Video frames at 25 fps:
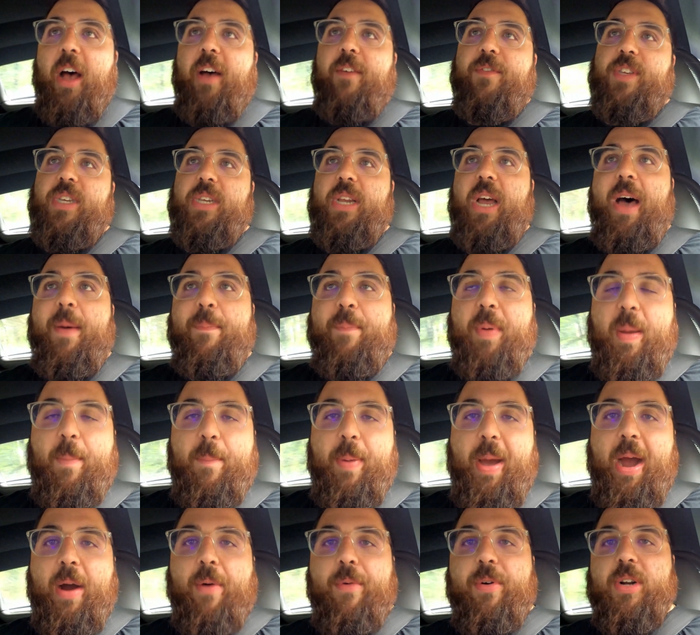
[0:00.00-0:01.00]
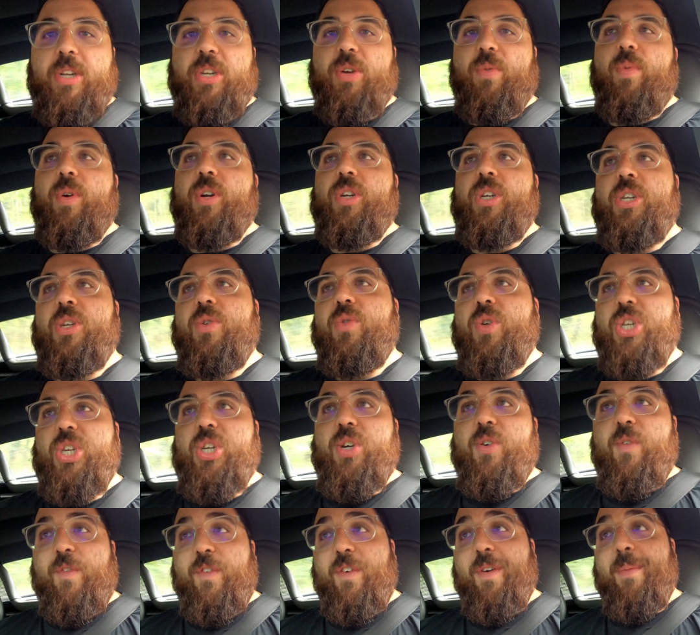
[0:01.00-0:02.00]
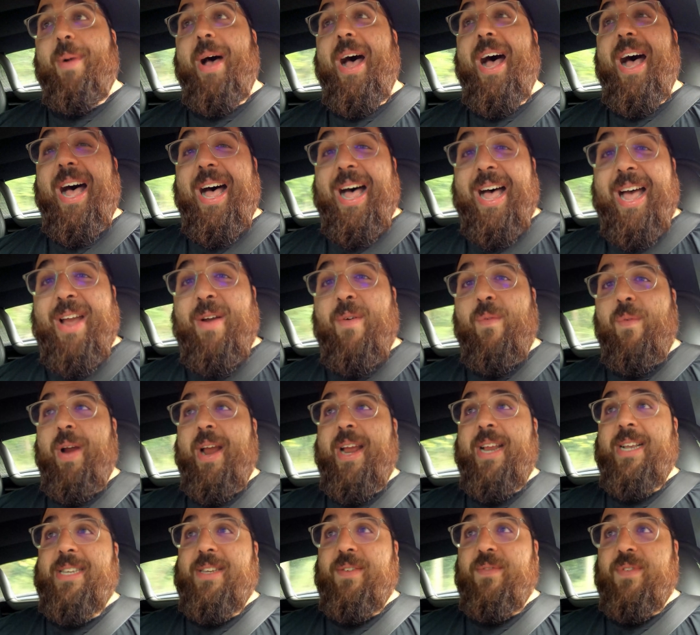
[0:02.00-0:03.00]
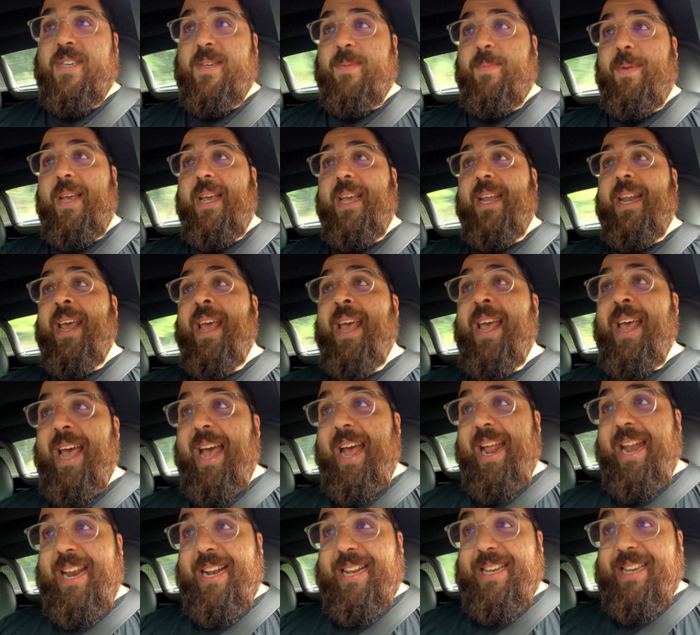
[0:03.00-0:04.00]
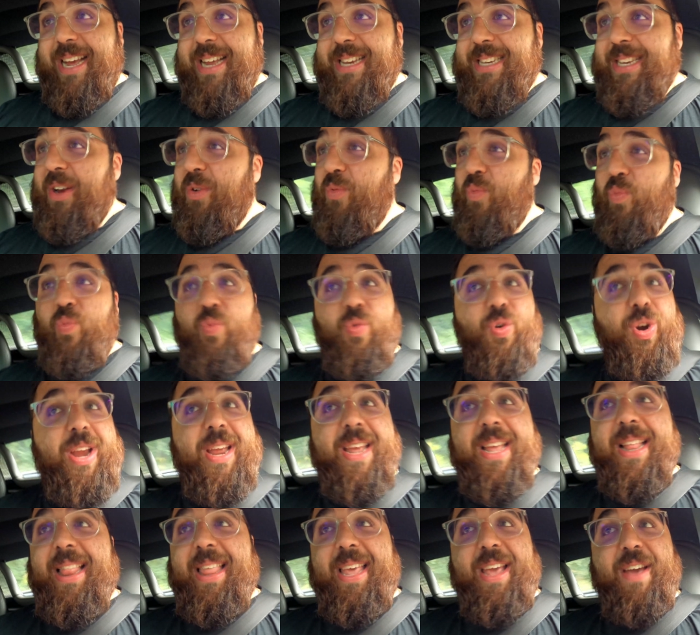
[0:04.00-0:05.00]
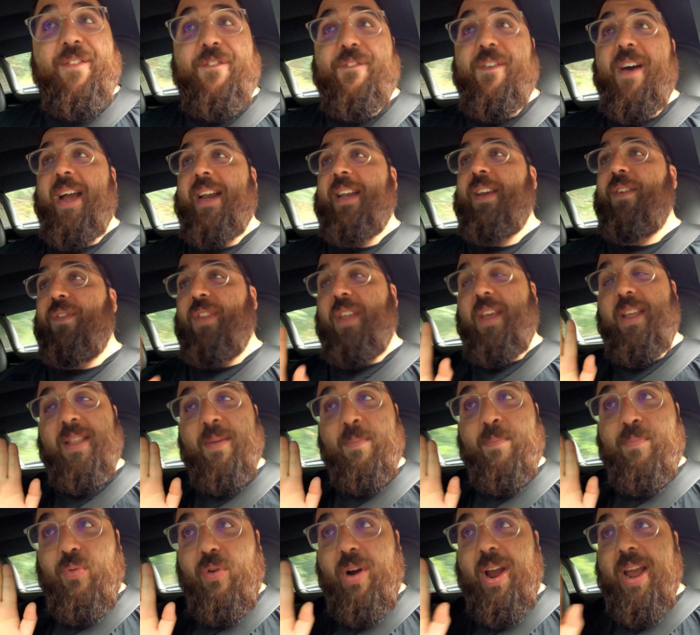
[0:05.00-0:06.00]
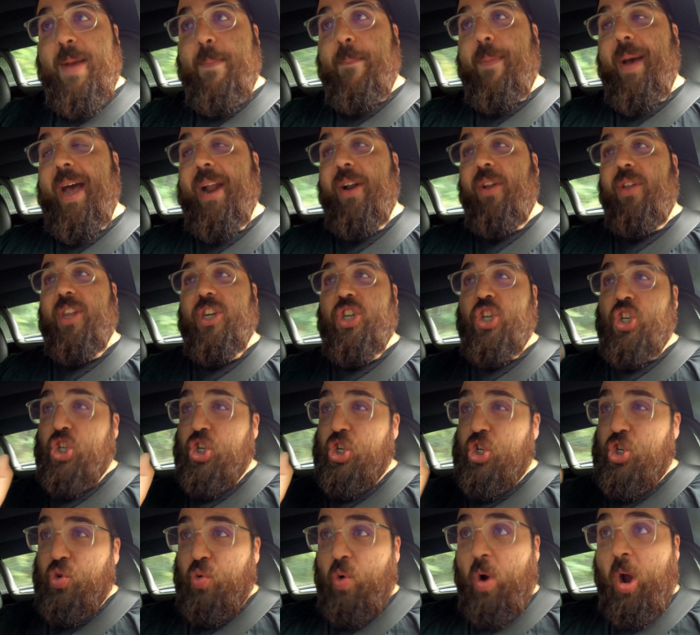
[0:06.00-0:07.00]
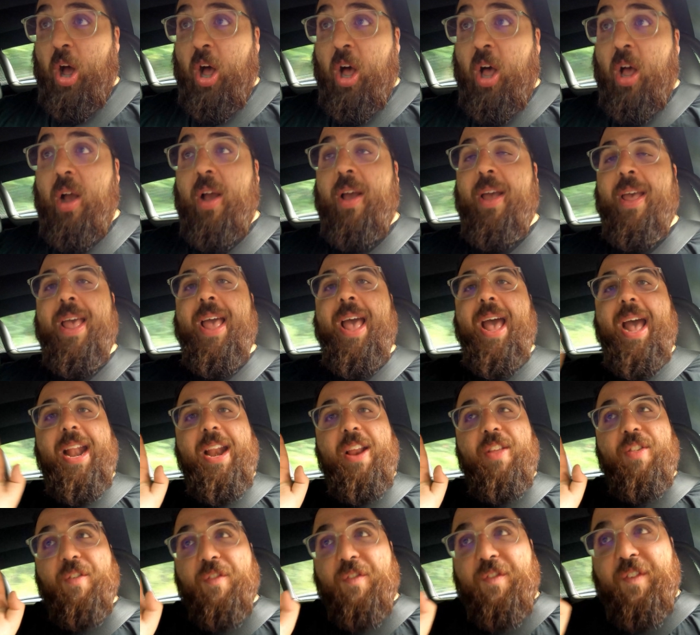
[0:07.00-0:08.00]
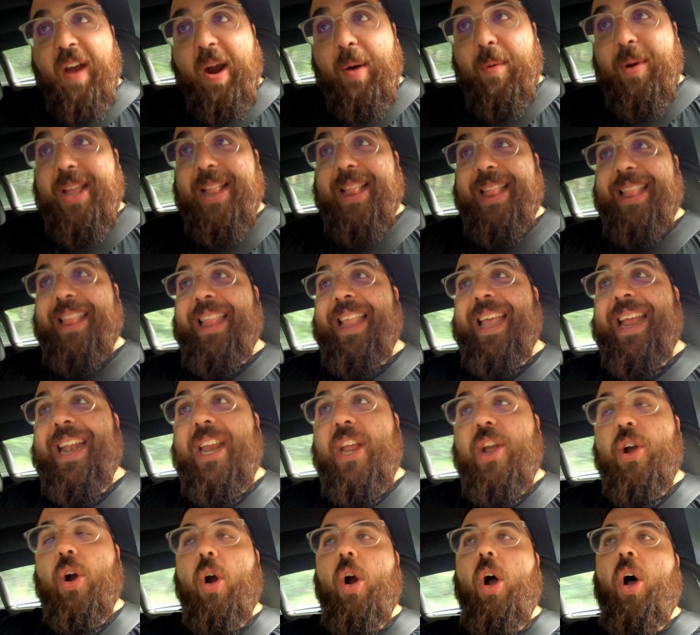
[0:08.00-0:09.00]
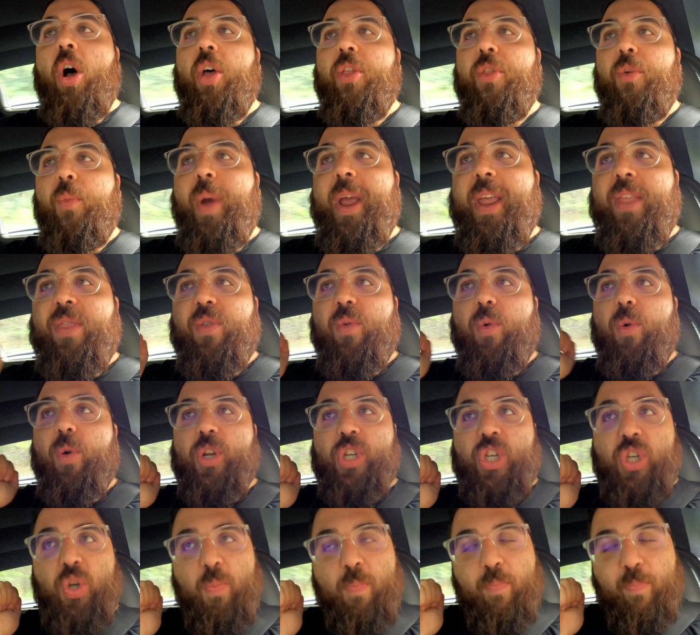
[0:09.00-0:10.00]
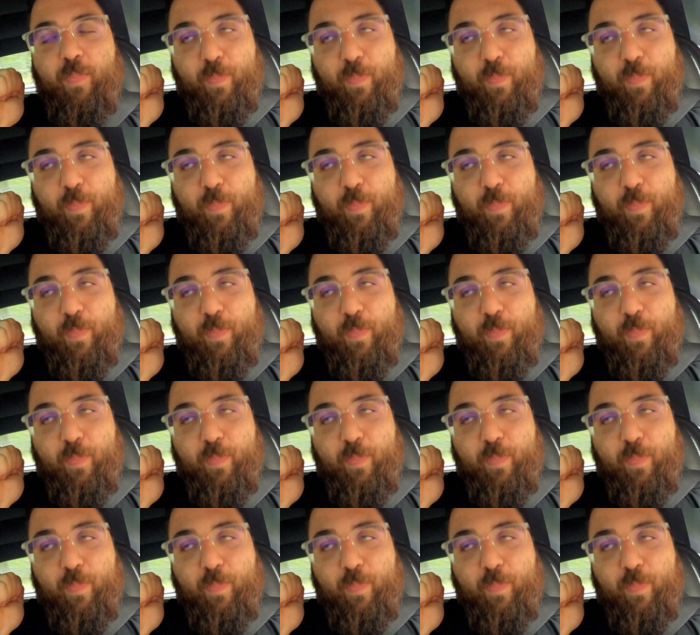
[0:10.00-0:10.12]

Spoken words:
of stopping power to reduce you from high rates of speed, and it does it really effectively. The brake pedal is strong, and it's very linear all the way through. As you